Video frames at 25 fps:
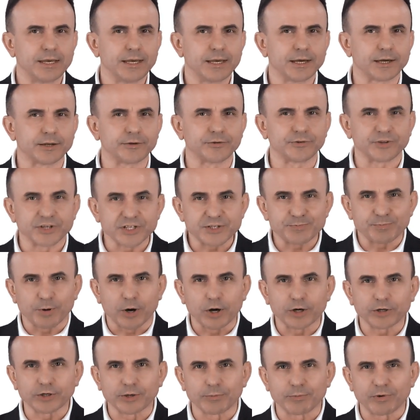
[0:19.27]
And this
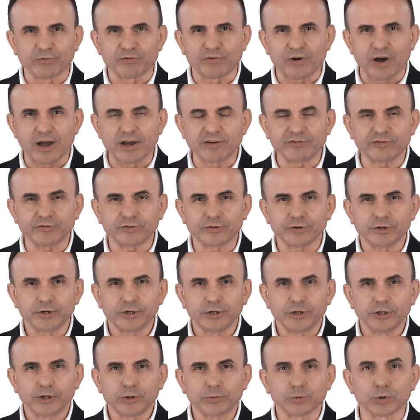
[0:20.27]
part, number 5,
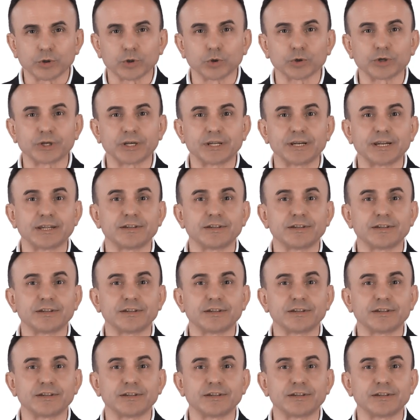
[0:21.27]
we're looking